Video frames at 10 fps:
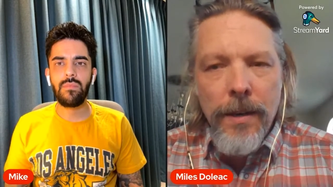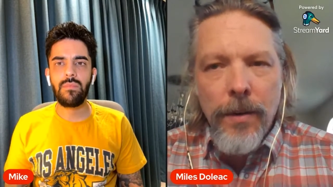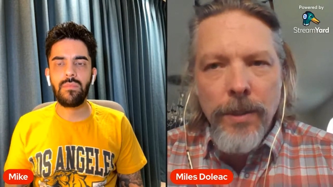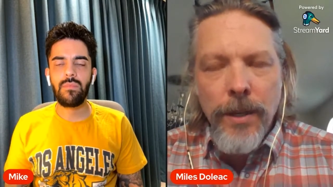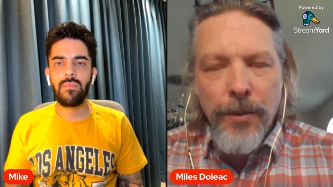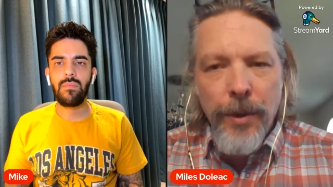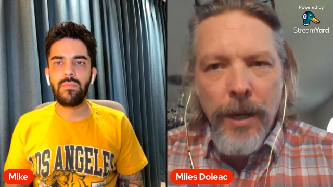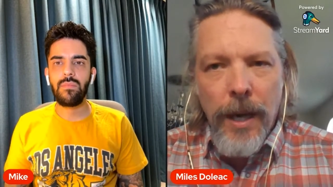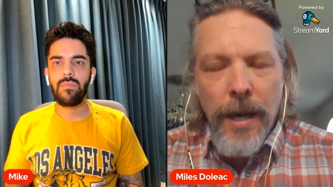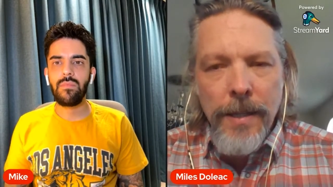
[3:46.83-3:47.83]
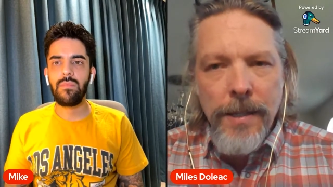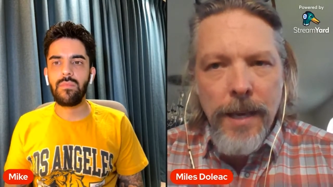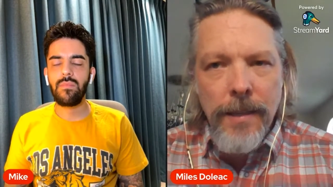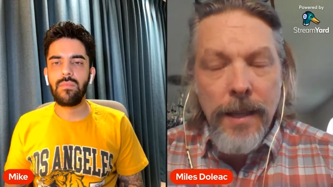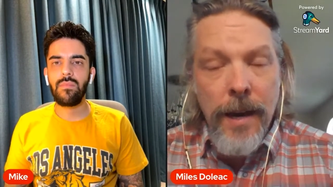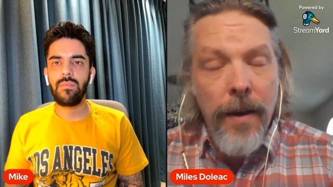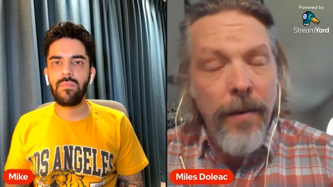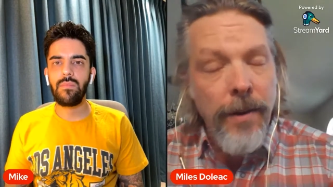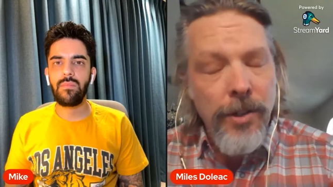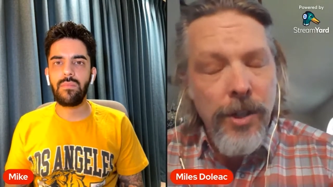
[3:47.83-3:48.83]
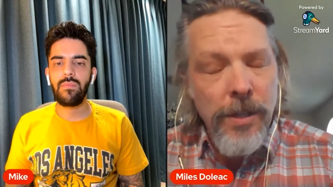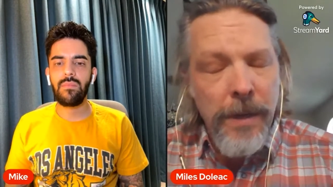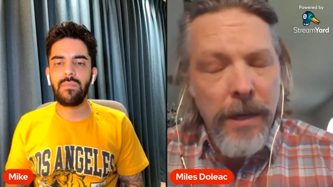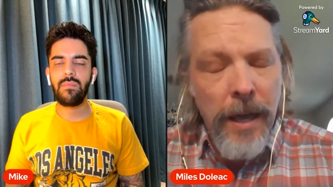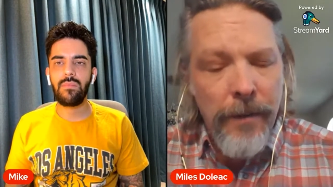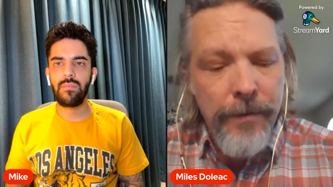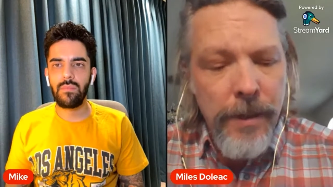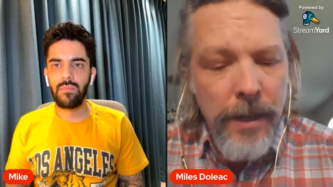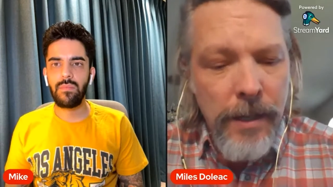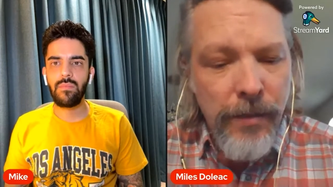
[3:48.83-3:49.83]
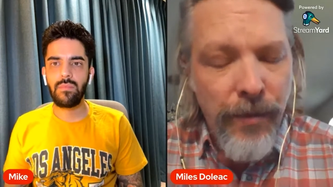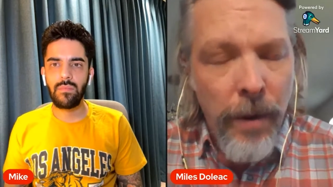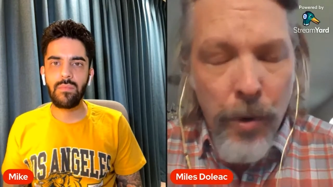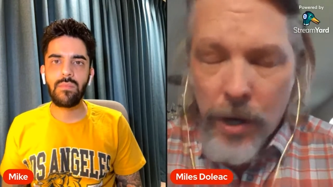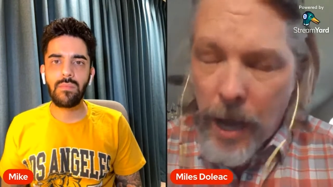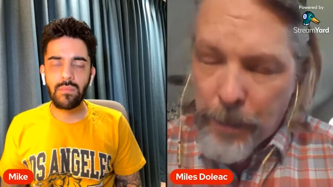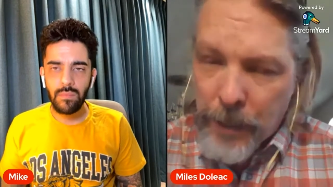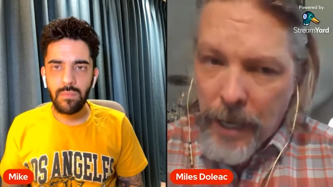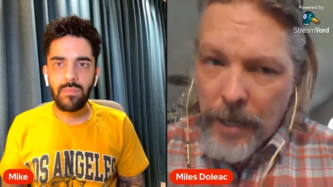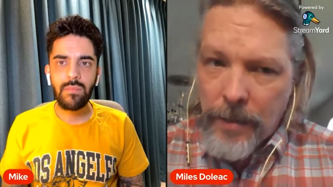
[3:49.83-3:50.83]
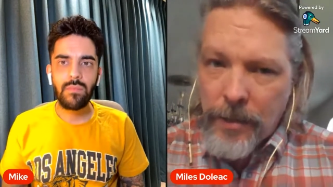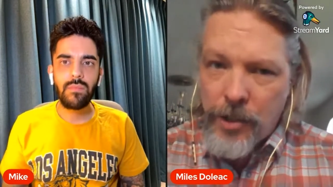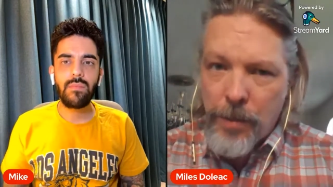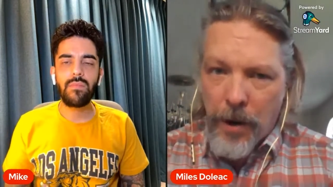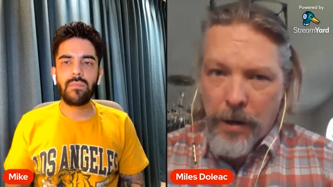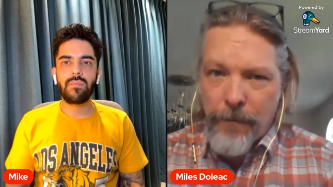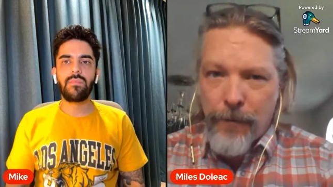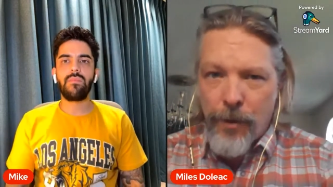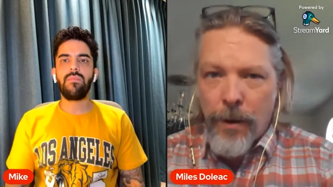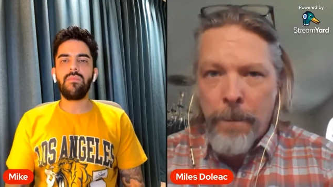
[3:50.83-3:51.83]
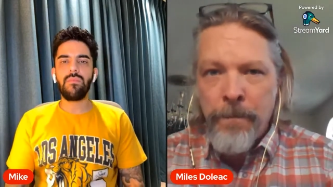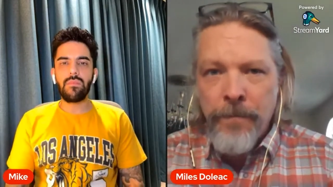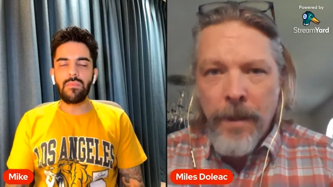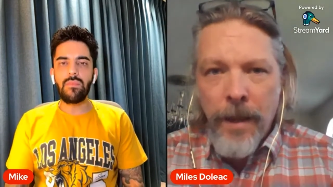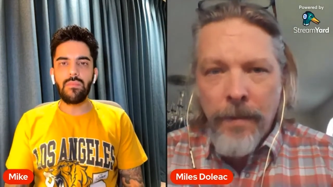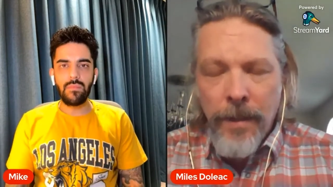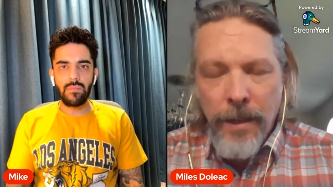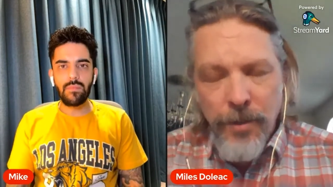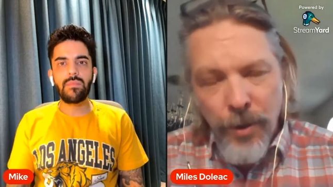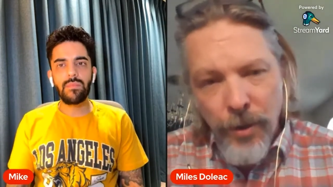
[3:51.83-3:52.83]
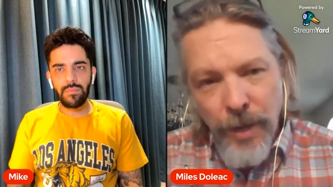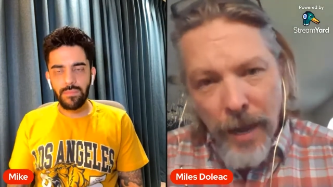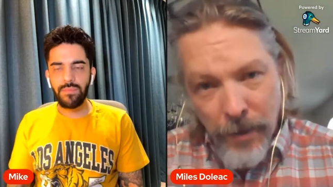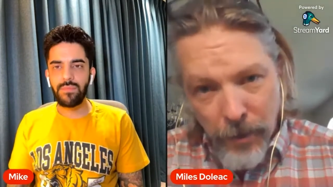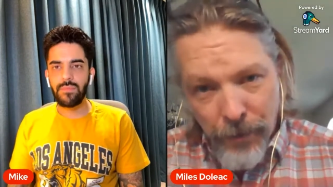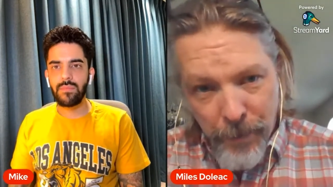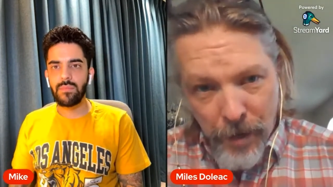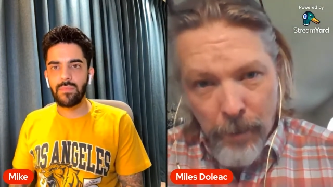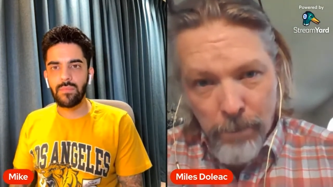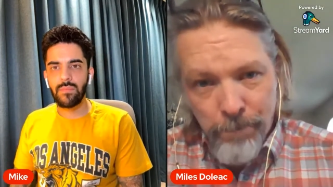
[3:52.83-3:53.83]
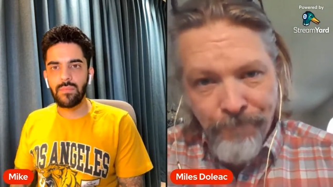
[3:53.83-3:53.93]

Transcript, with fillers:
Speaker 1: only to realize that the inheritance she's been left is far more complicated than she bargained for, and things sort of go downhill from there.